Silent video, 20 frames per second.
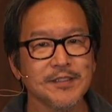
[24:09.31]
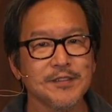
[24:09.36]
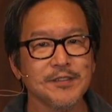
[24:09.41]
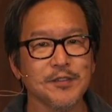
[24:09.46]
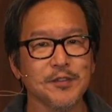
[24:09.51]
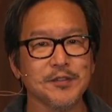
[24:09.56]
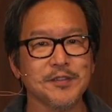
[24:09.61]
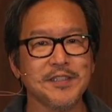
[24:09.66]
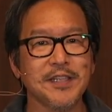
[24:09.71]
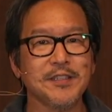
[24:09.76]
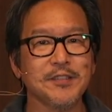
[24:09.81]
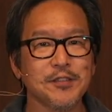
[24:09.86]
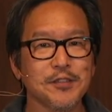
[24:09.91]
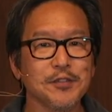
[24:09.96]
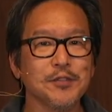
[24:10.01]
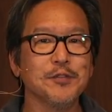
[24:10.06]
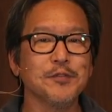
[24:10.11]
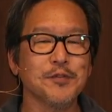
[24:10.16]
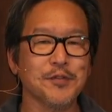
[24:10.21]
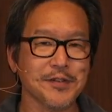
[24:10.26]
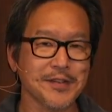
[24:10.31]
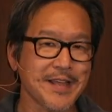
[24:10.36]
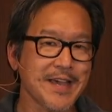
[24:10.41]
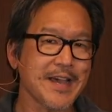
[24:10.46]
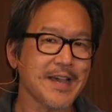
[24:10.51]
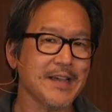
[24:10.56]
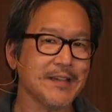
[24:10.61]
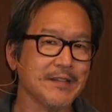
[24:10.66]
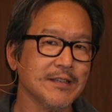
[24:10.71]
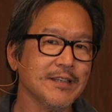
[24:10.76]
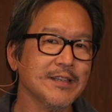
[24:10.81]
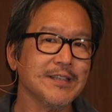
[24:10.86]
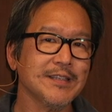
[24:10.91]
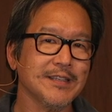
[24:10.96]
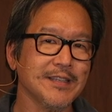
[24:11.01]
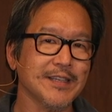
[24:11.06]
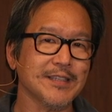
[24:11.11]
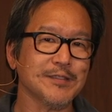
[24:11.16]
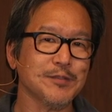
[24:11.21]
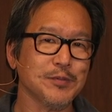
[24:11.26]
So stay tuned for that
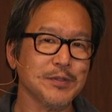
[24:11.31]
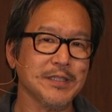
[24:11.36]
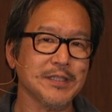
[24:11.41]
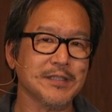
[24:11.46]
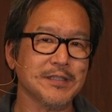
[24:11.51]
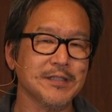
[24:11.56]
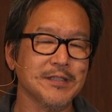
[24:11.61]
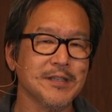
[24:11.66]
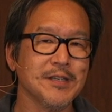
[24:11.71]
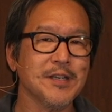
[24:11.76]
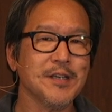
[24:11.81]
next week.